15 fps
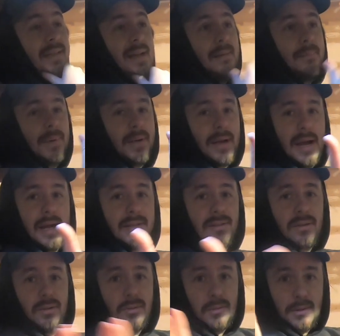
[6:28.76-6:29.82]
that? But I
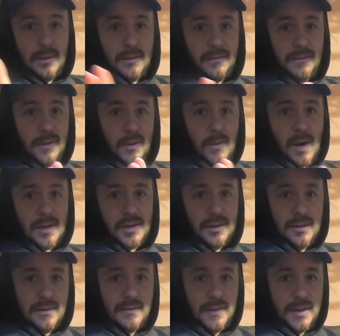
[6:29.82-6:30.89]
do, and if you're watching
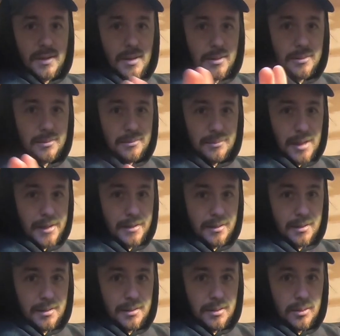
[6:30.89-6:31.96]
this video,
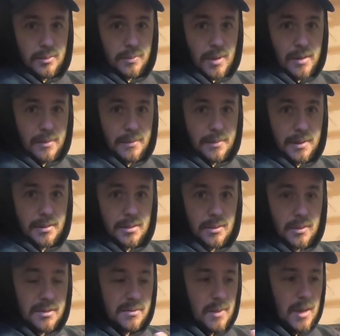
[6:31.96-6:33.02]
likely you probably
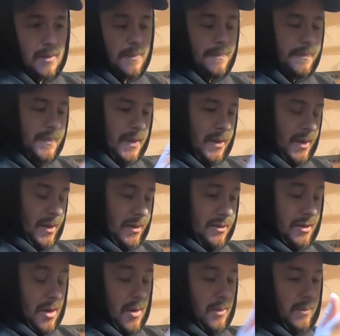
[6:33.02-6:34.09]
do as well.
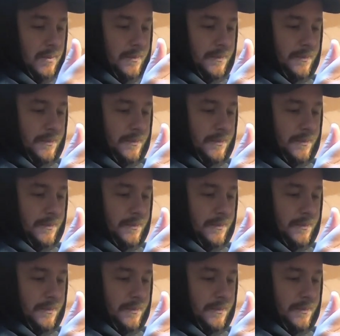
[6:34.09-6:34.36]
So,